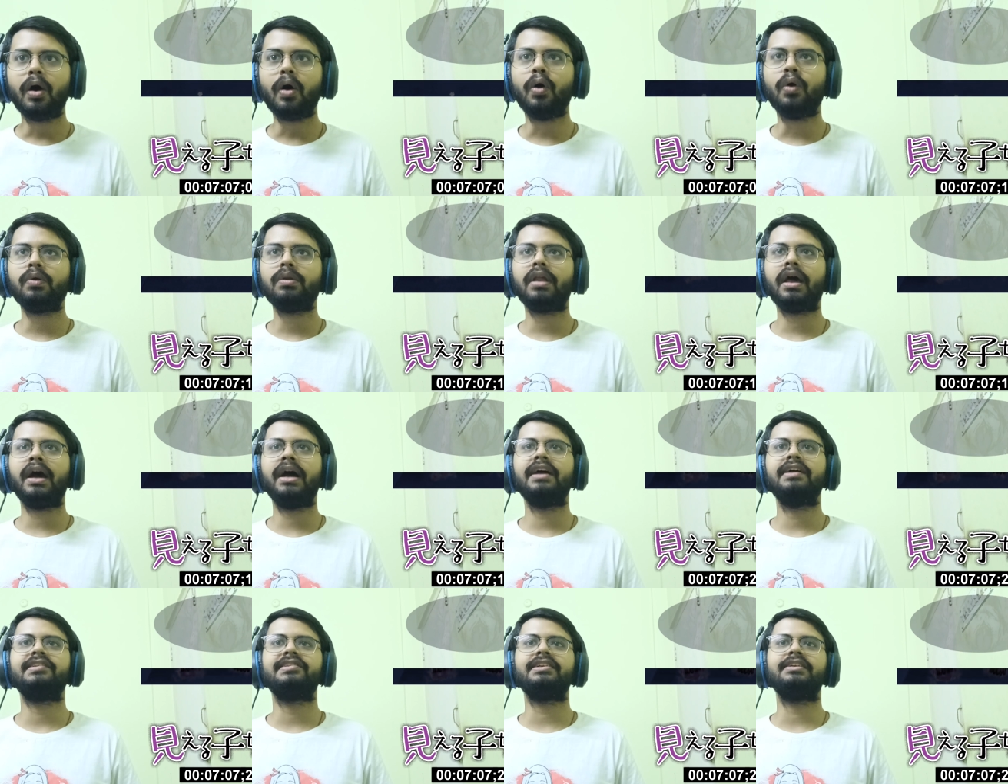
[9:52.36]
Oh
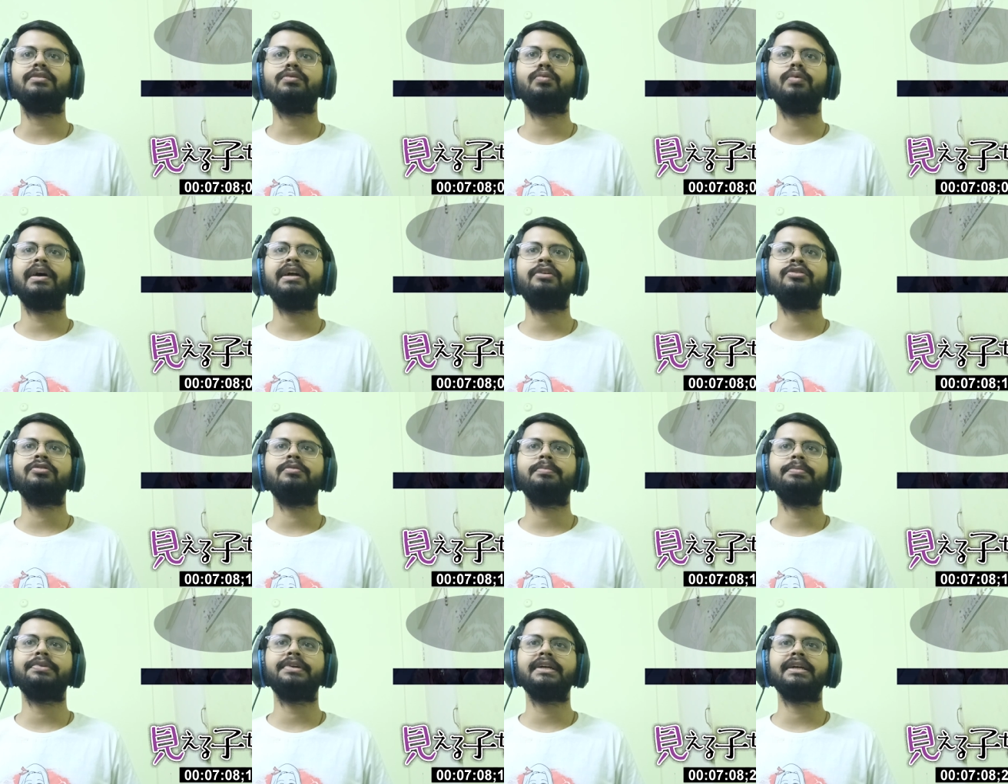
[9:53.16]
nice, it went
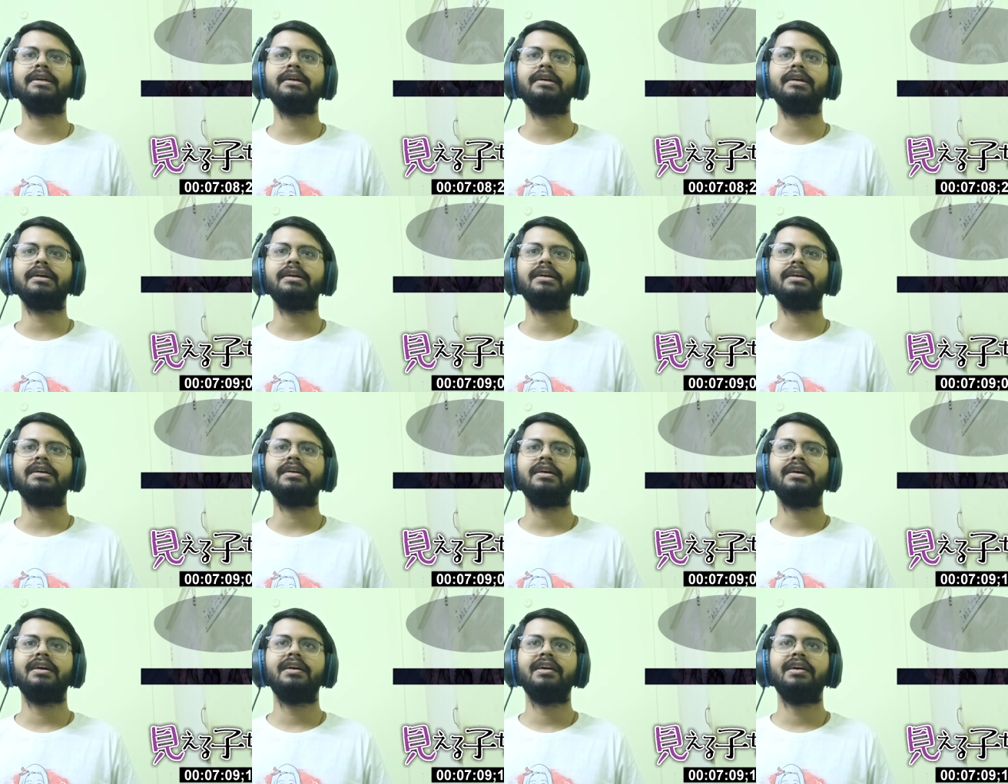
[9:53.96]
to
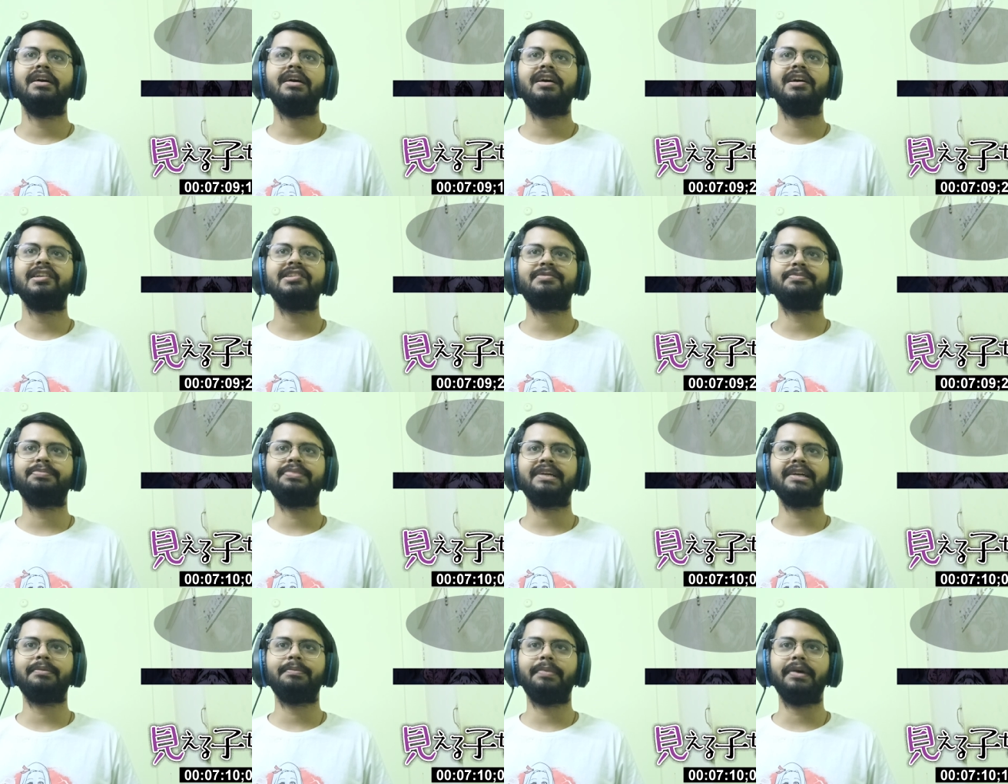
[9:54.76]
bring his
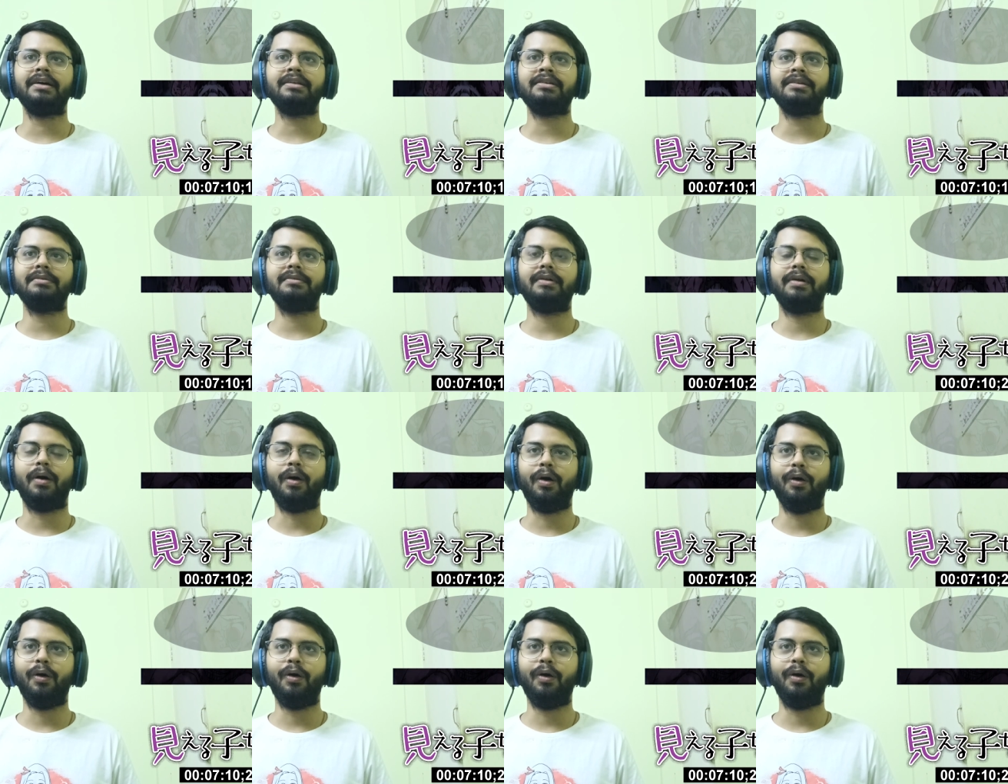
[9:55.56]
big brother.